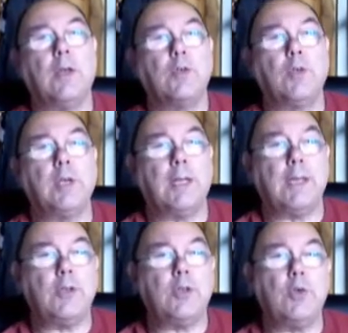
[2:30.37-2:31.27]
So you're
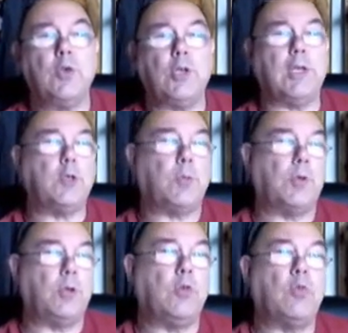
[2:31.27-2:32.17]
getting two sheets
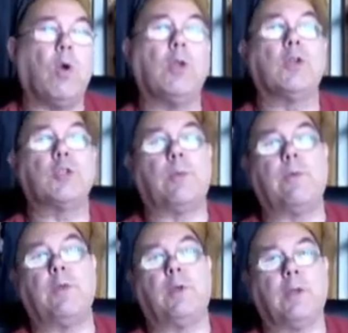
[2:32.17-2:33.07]
produced, one on top
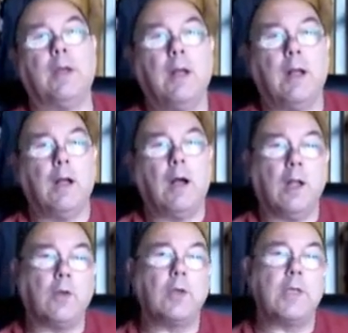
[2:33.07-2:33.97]
of another,
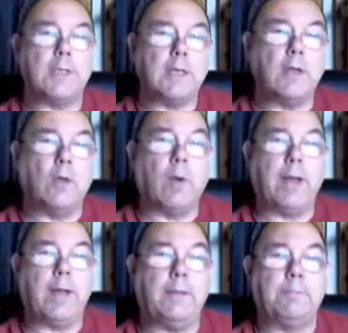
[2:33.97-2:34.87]
along a single wire.